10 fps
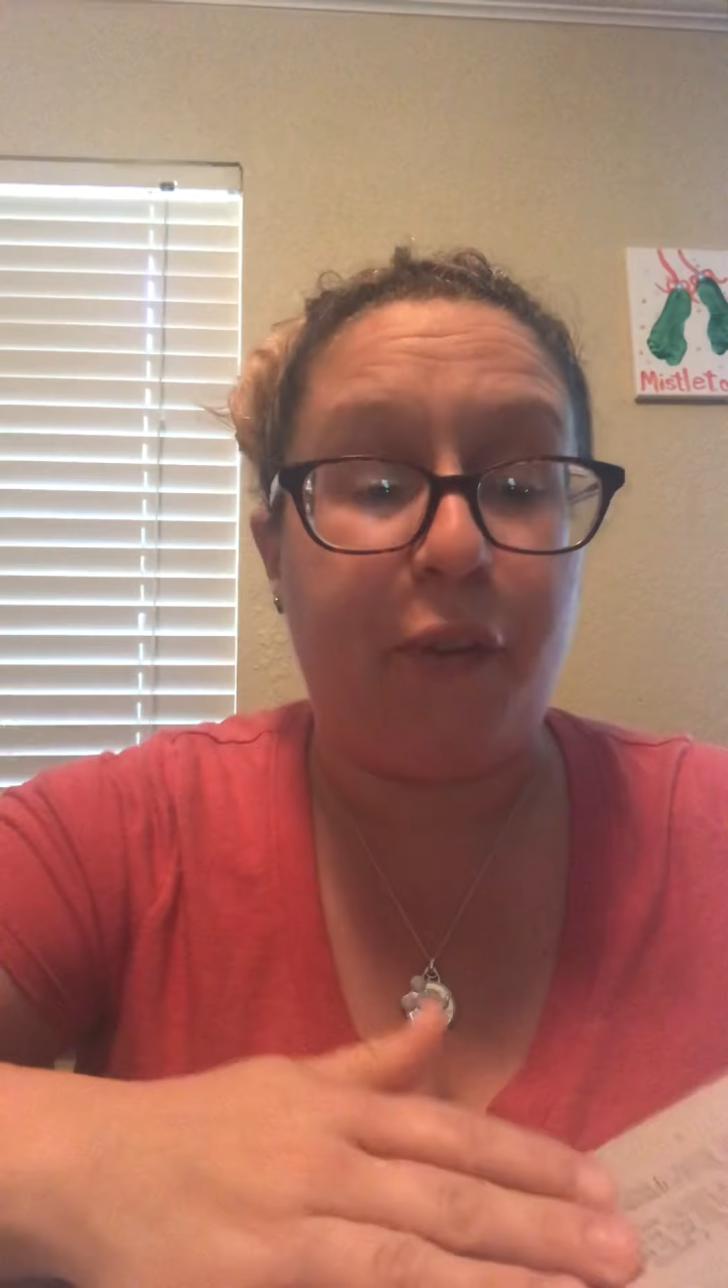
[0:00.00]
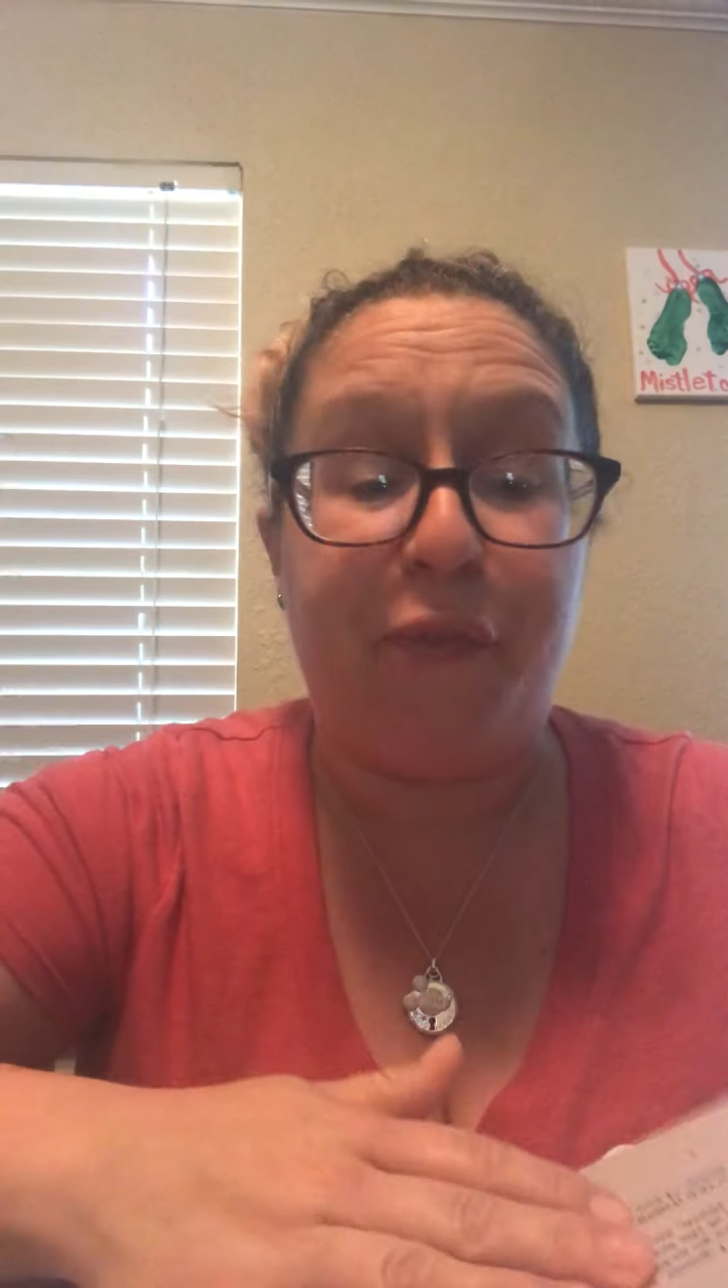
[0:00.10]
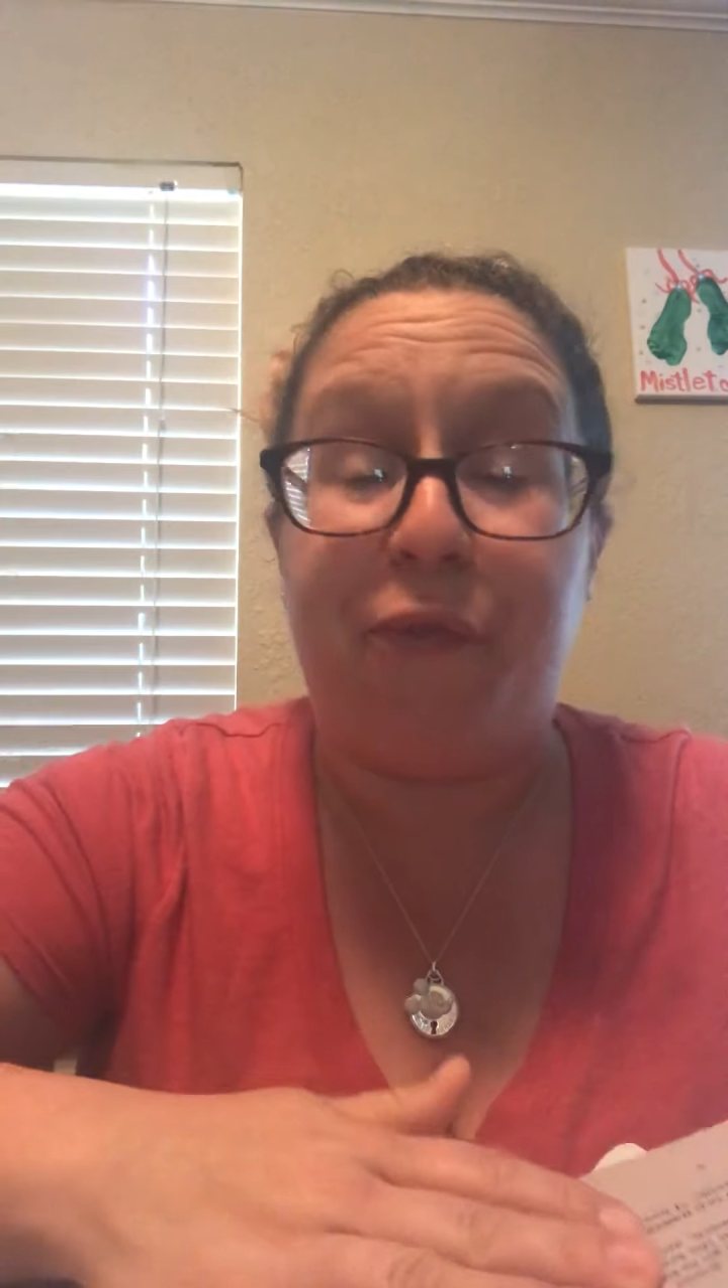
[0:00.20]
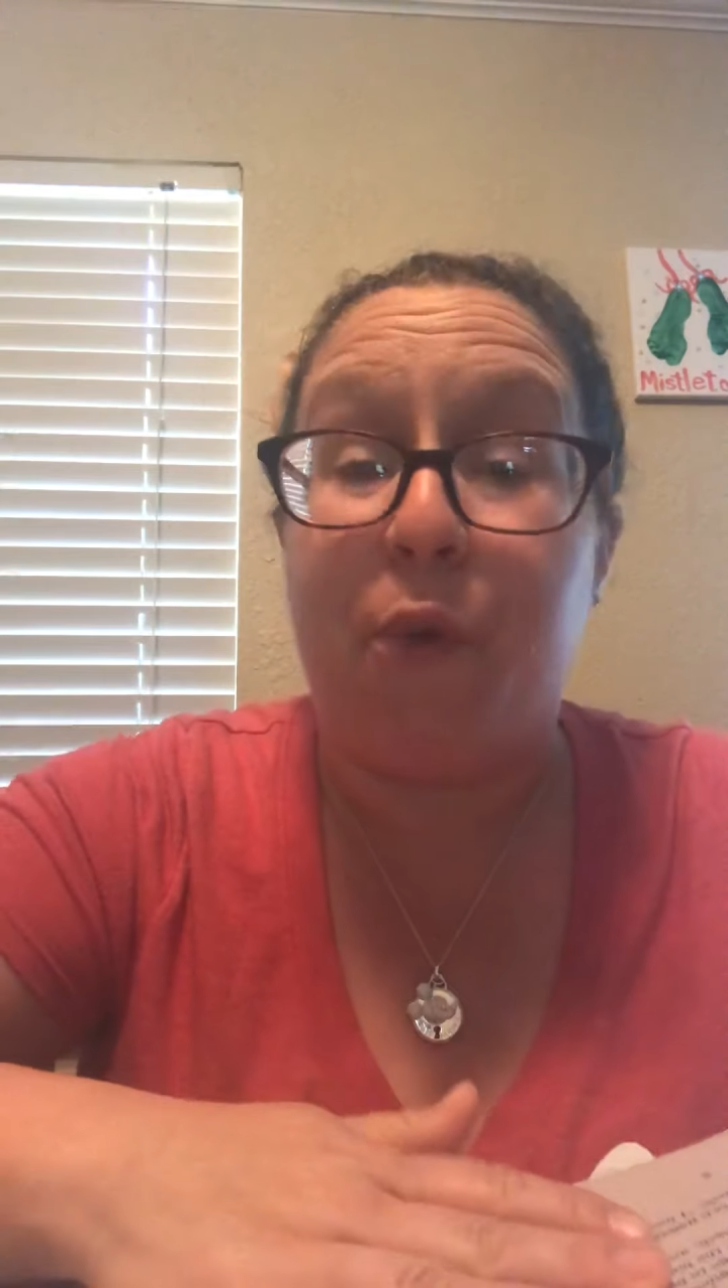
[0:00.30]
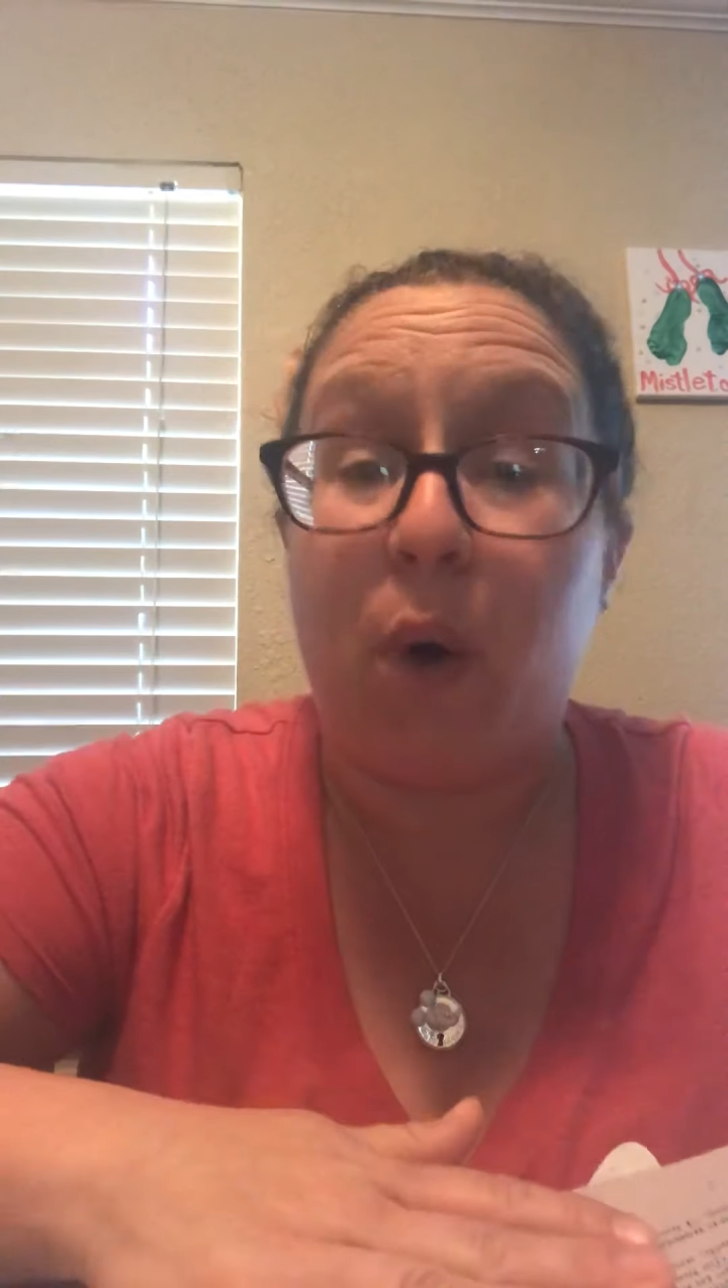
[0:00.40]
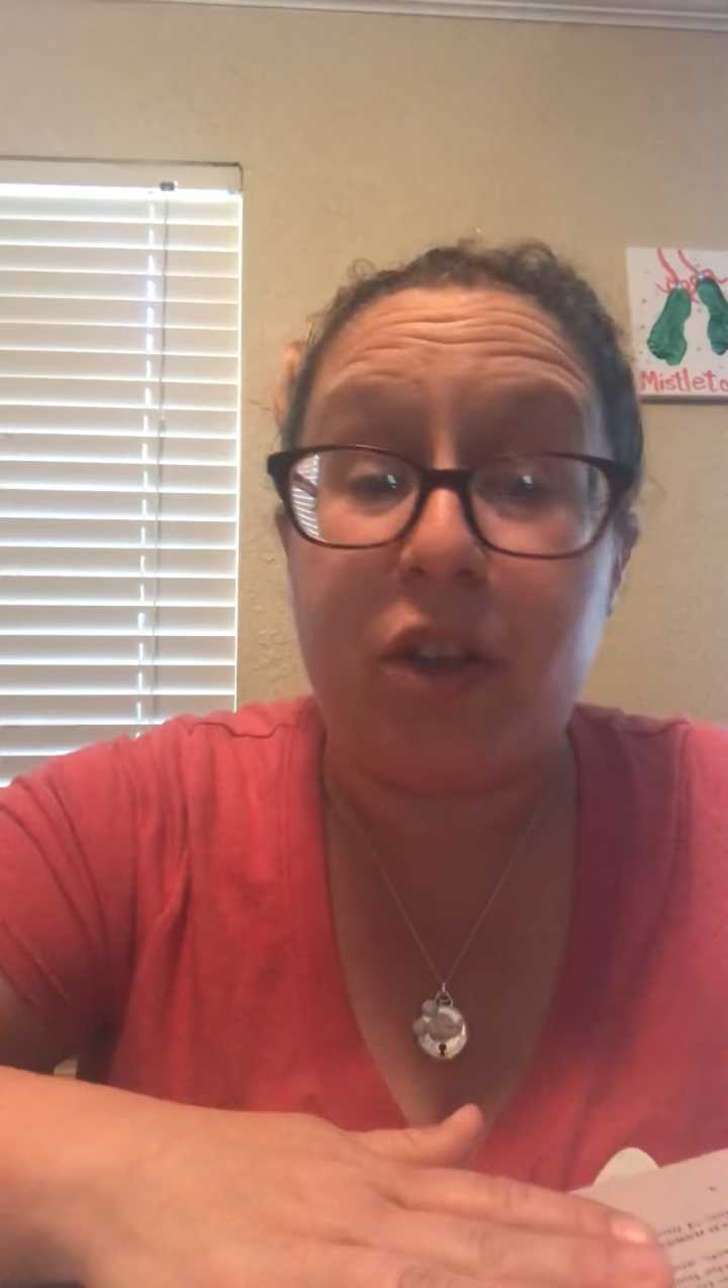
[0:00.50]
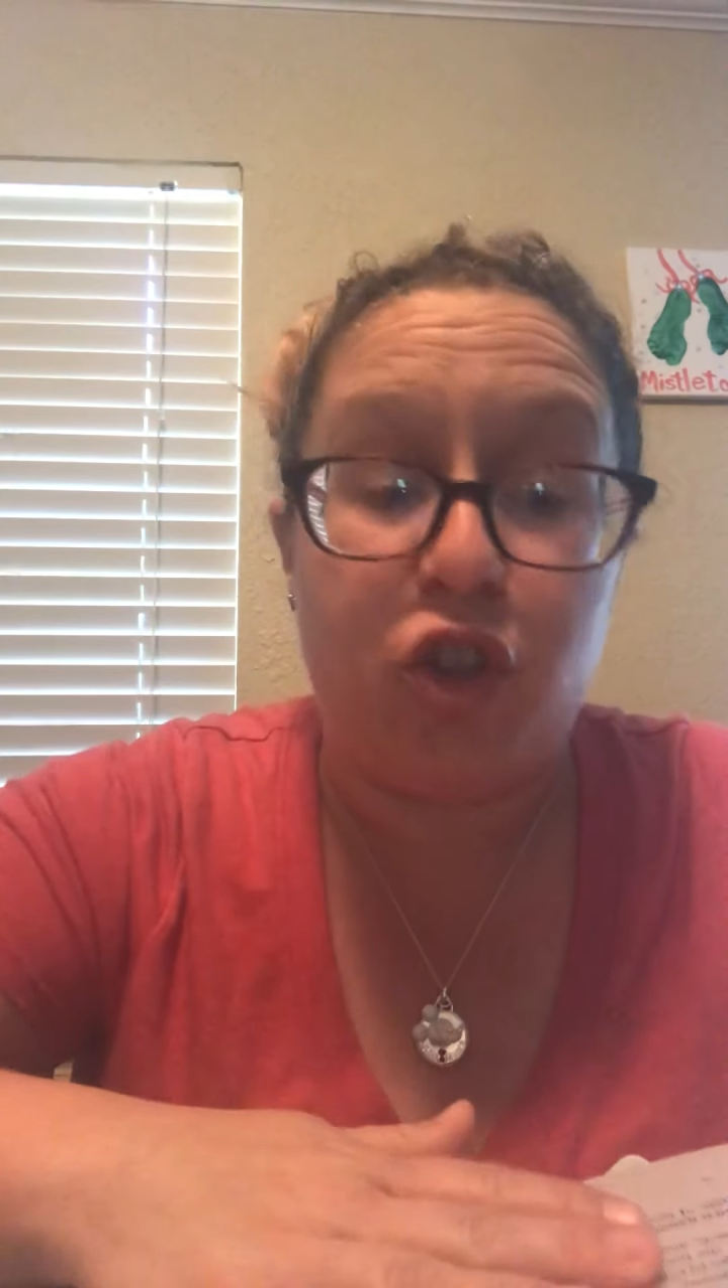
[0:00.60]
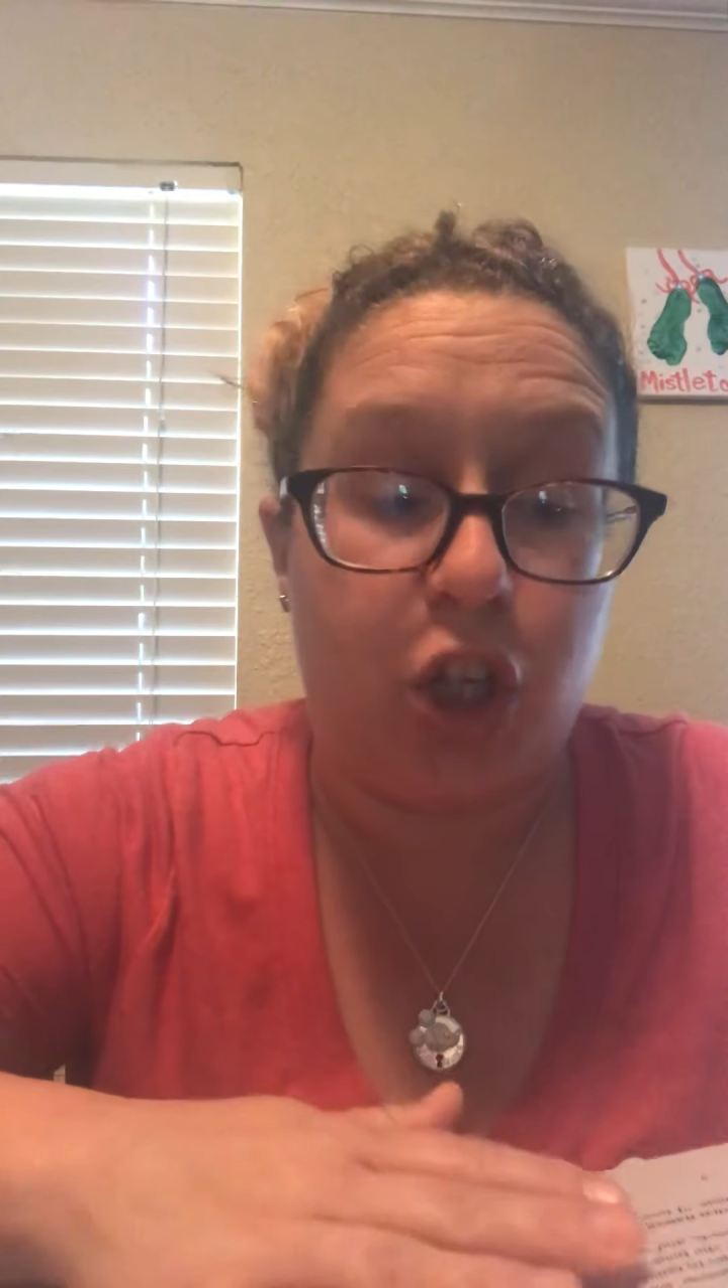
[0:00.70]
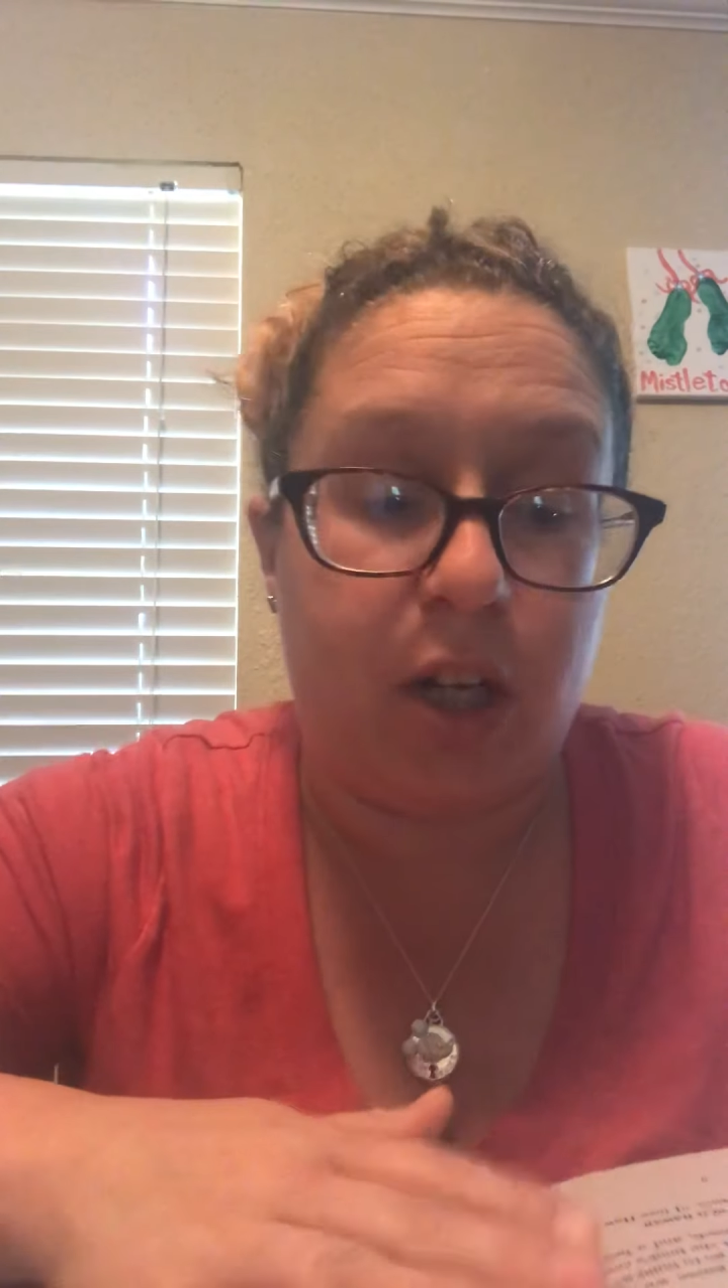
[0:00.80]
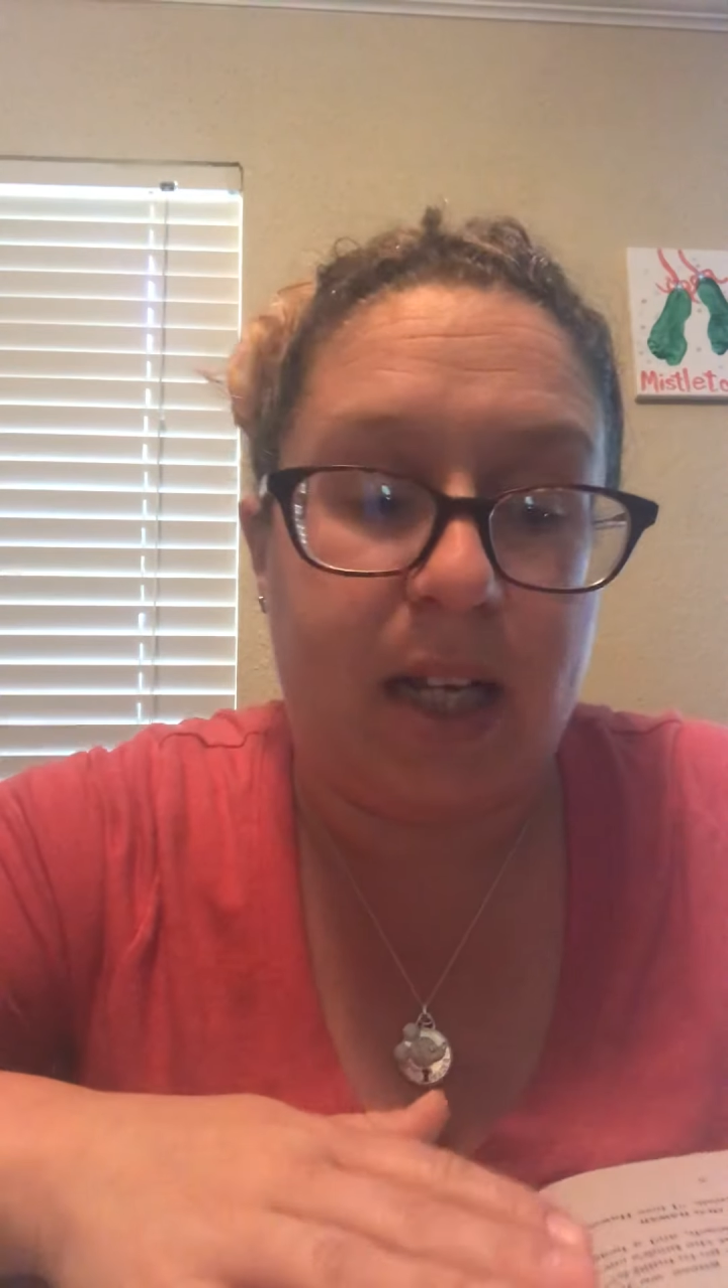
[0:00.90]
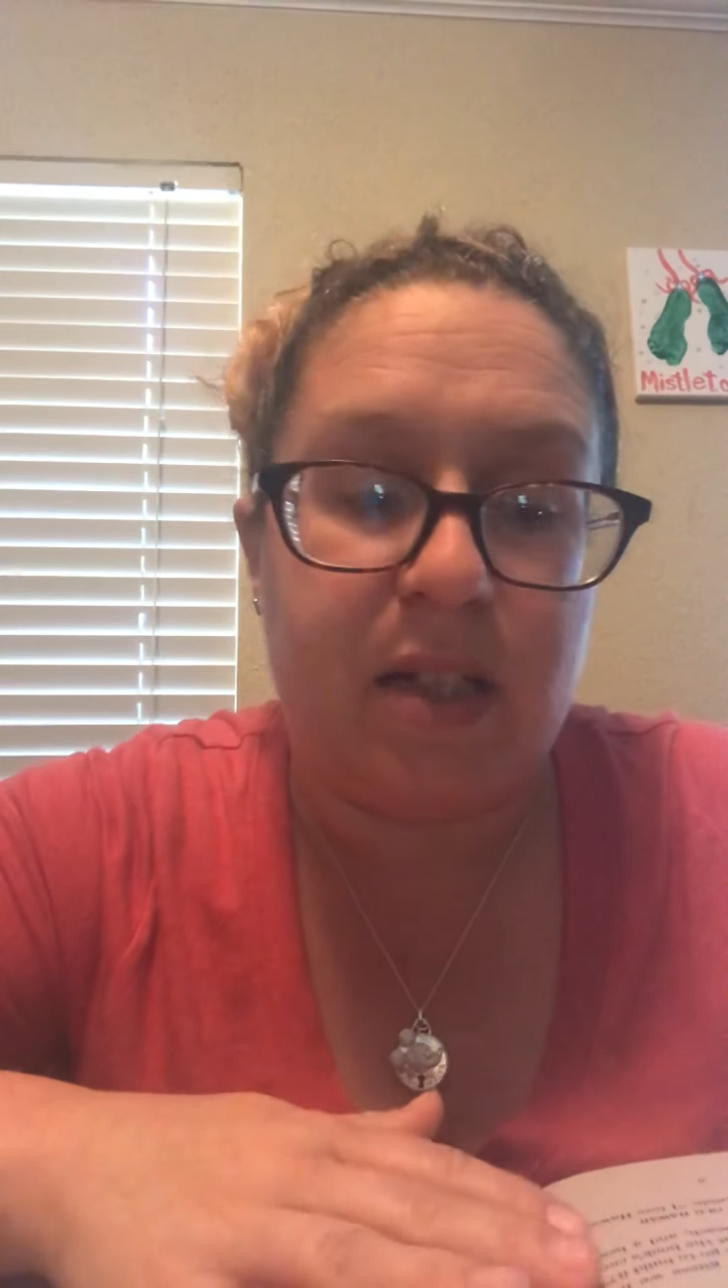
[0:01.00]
4th journey